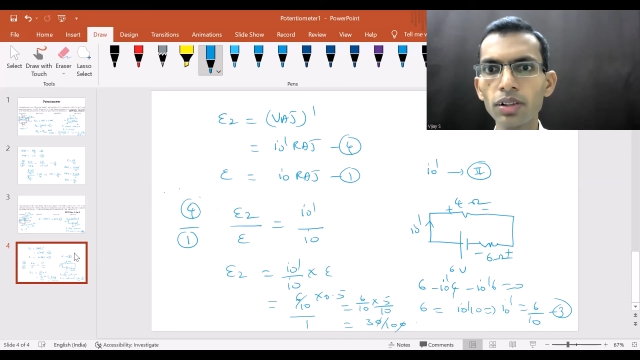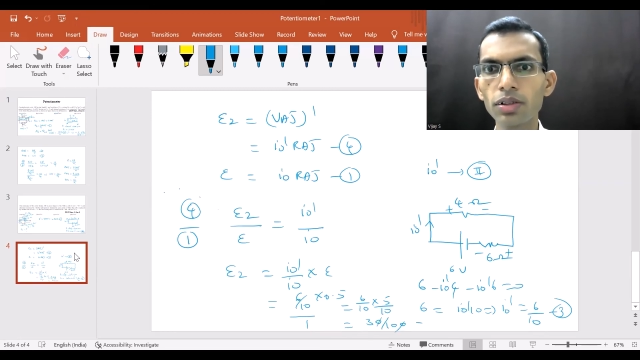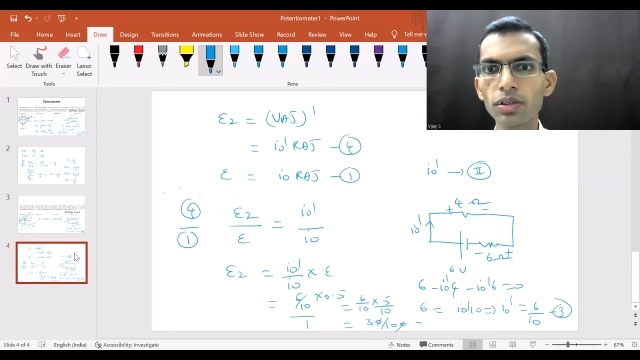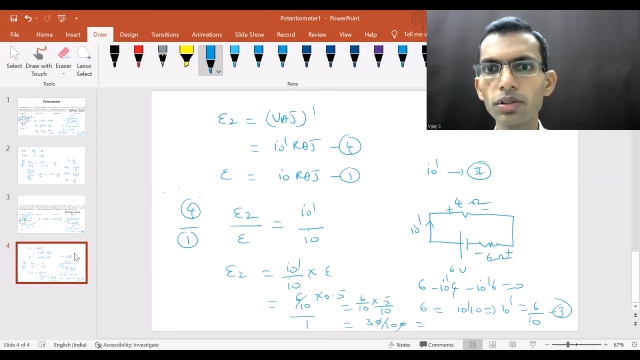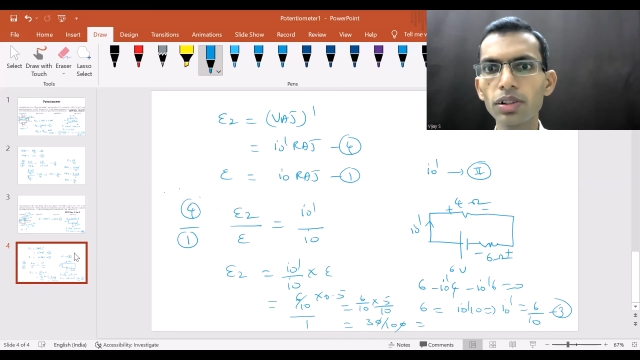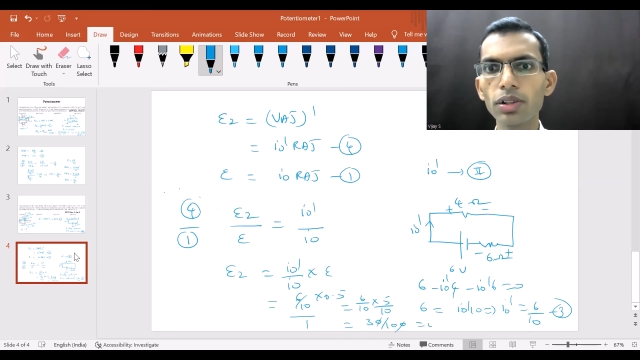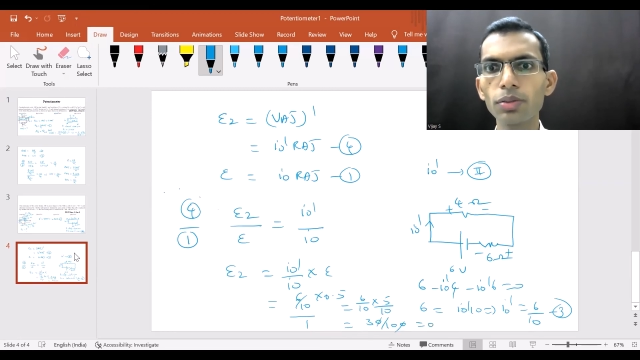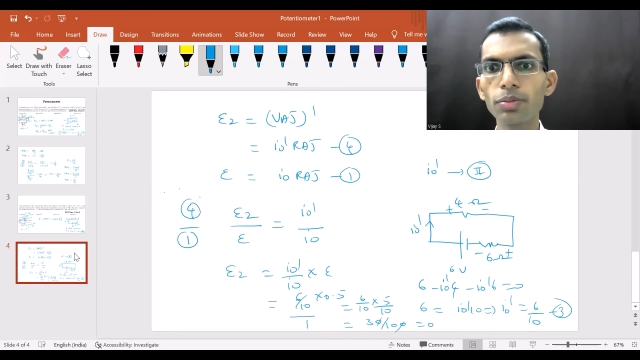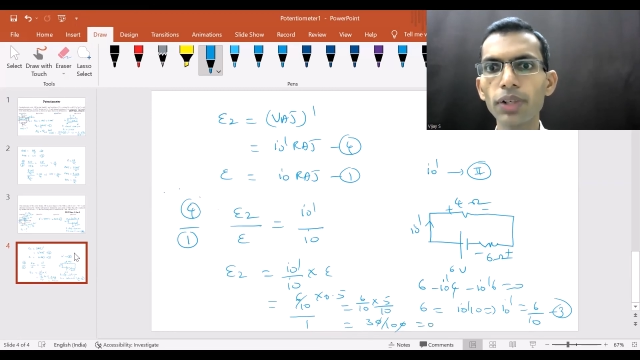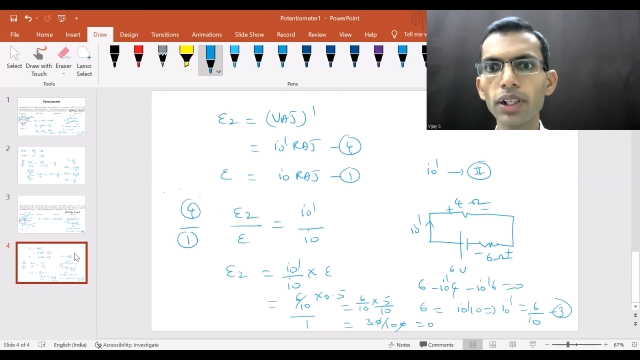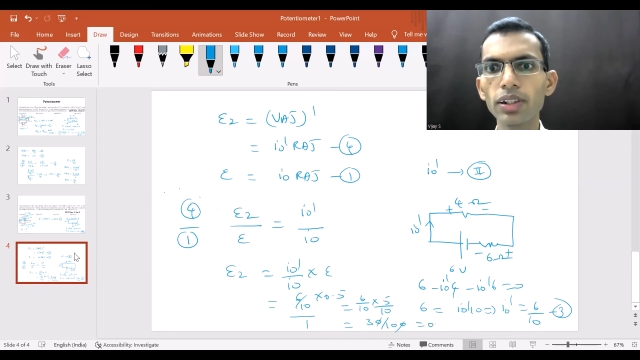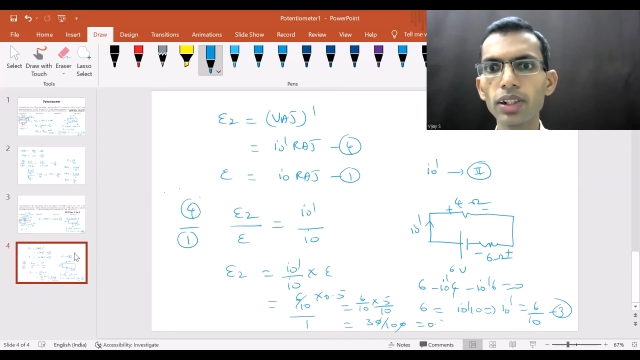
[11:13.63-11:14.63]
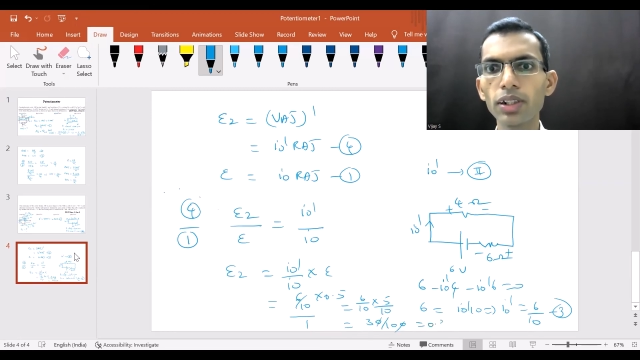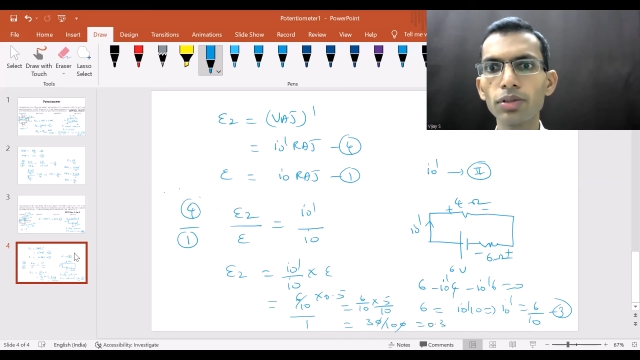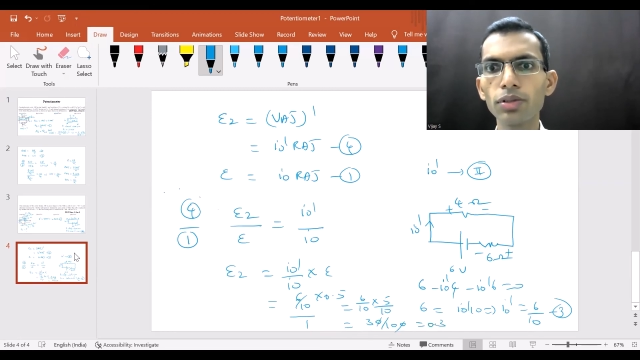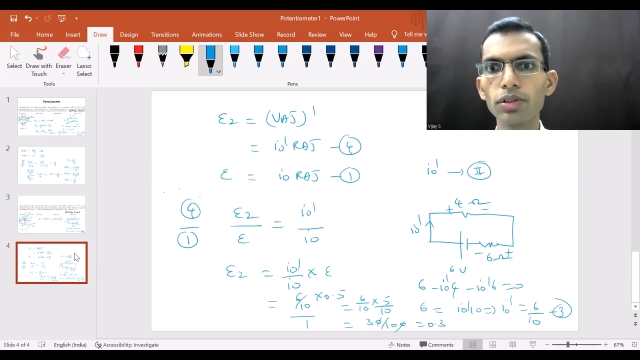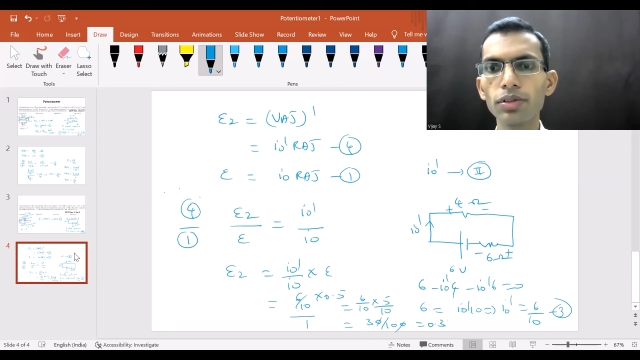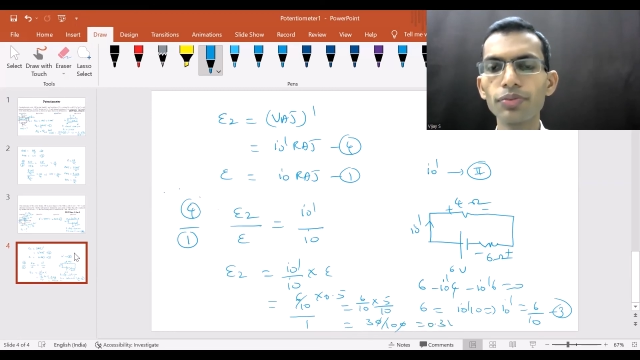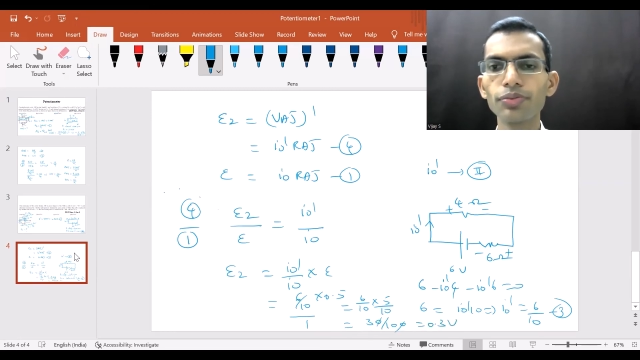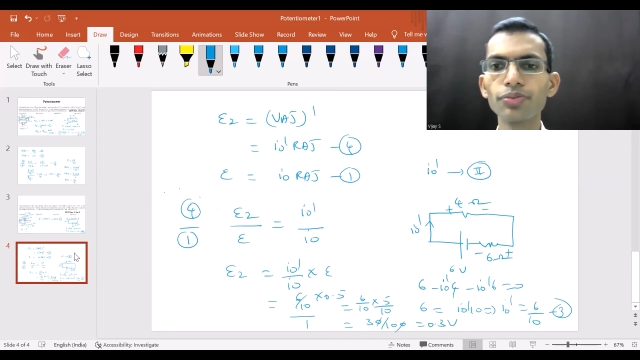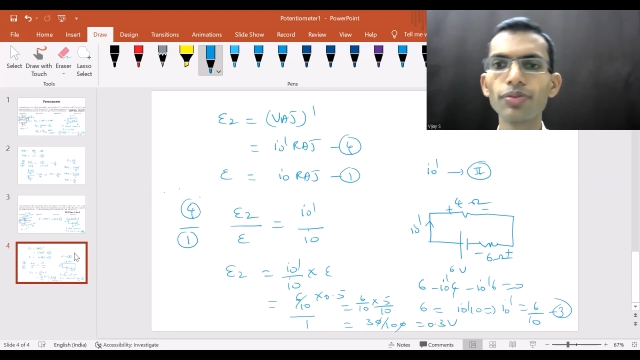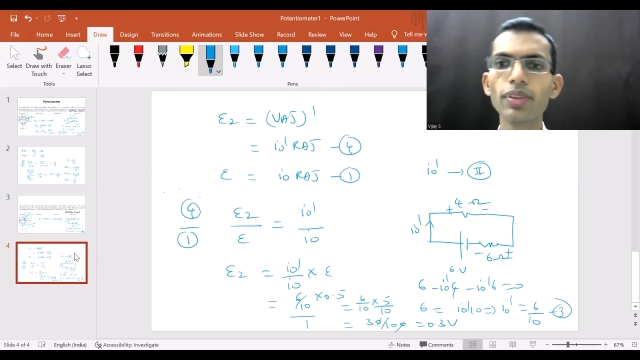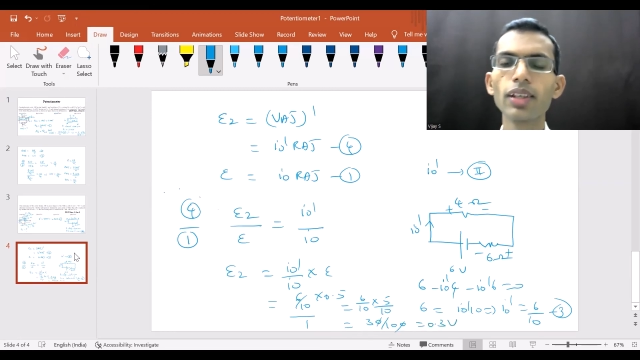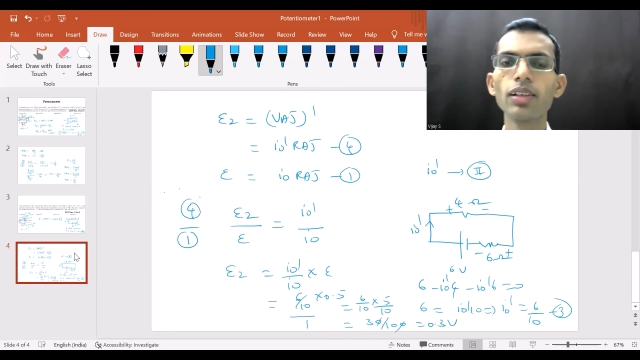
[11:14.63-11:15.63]
So 0.3 volts.
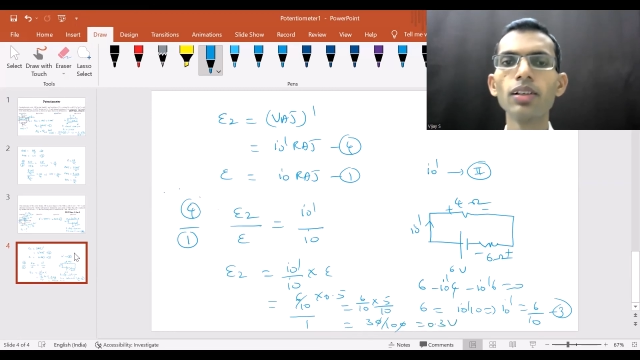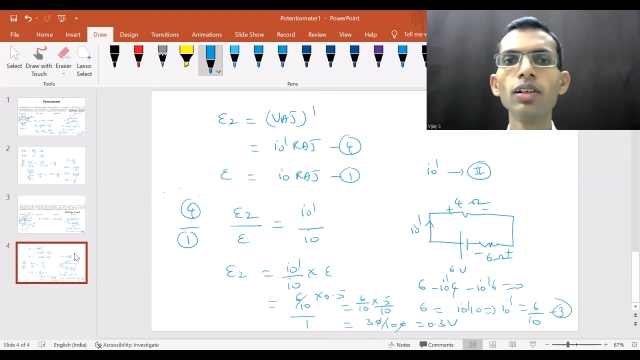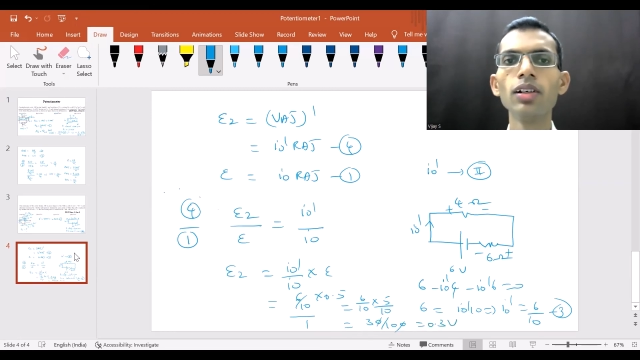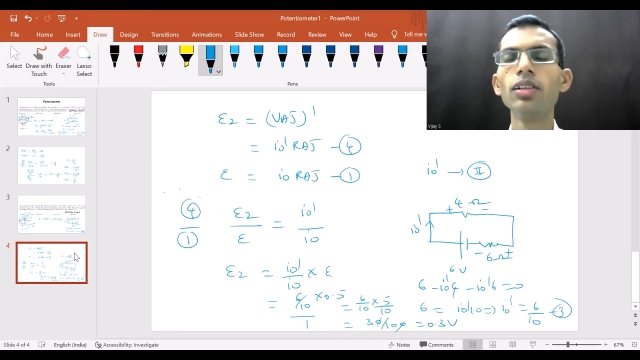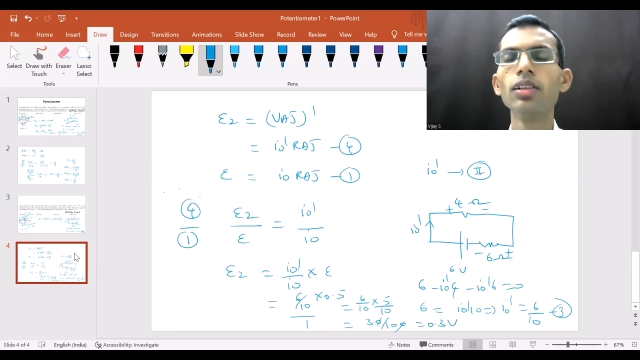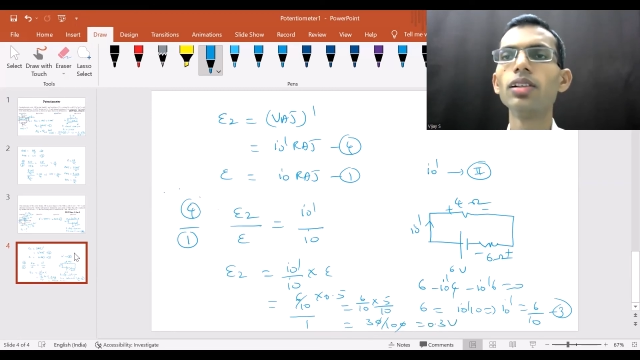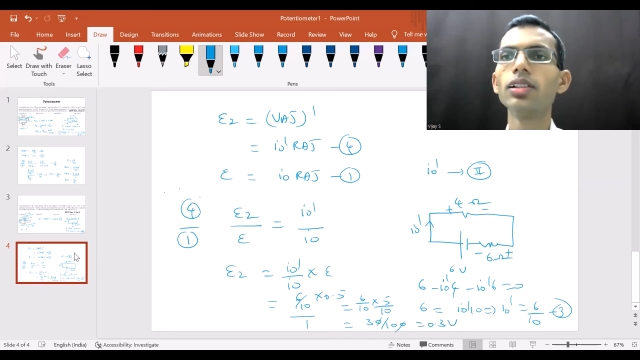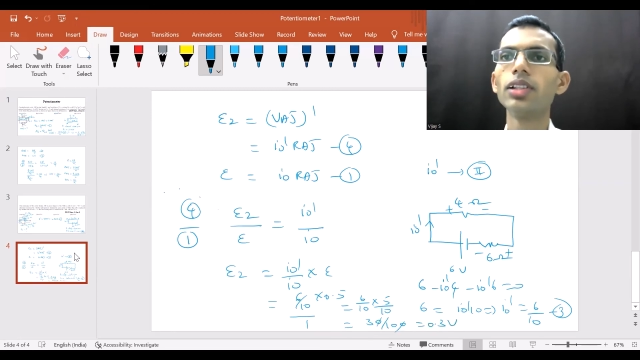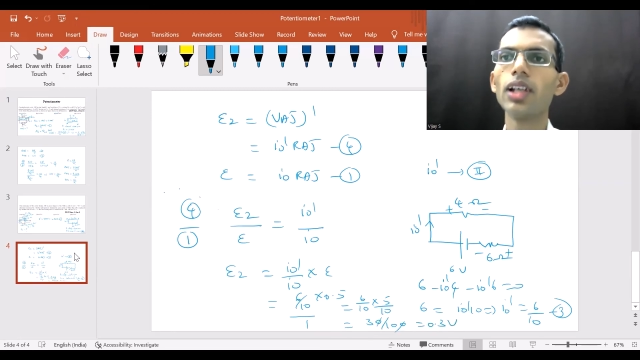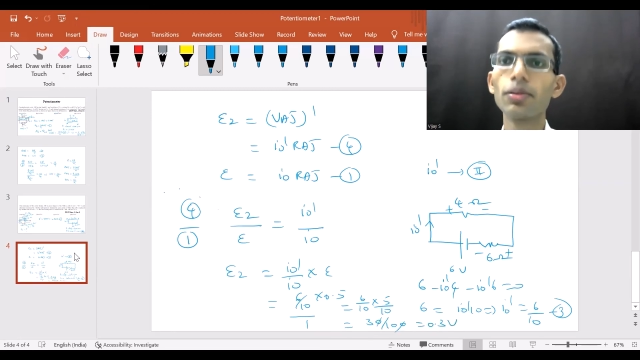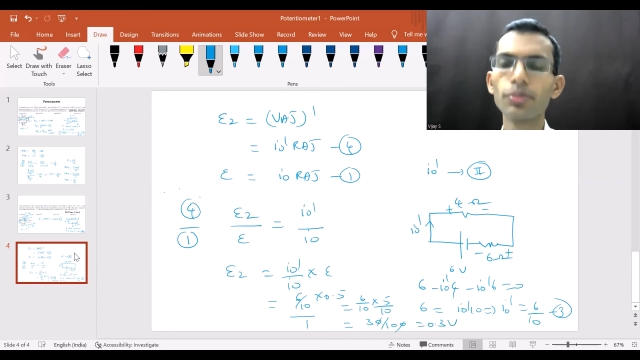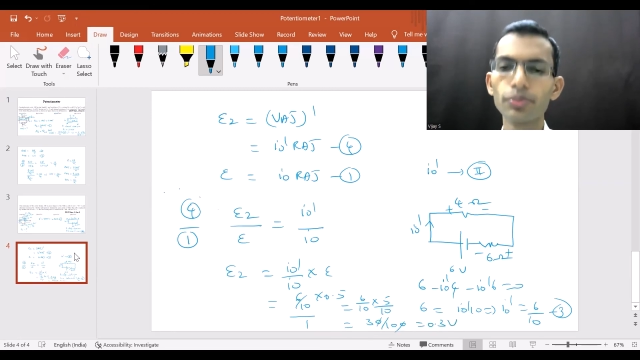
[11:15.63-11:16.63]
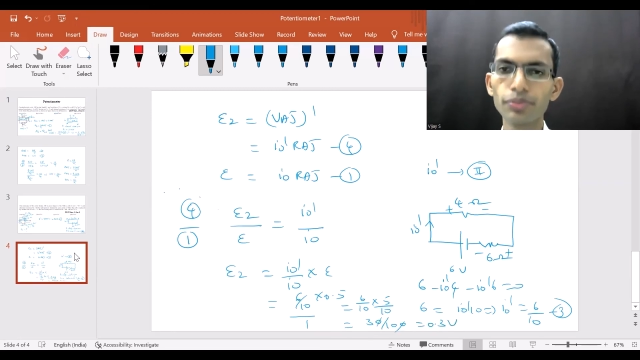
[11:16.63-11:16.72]
Yeah.